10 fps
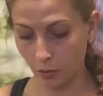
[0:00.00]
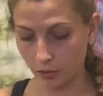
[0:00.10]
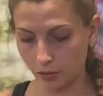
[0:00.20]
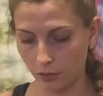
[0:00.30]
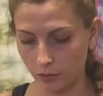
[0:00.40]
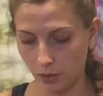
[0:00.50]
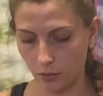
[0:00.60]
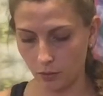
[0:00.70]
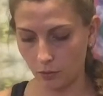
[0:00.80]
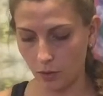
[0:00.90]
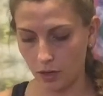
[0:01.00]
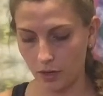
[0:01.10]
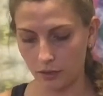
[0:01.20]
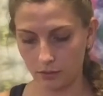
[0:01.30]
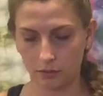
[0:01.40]
also don't
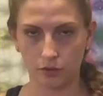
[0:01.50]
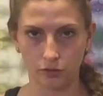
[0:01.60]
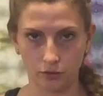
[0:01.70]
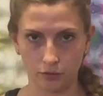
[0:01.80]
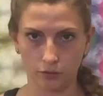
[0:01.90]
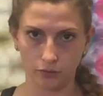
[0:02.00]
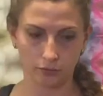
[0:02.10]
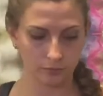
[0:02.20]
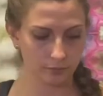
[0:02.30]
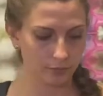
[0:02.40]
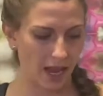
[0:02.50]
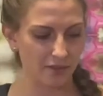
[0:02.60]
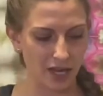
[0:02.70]
want to have it,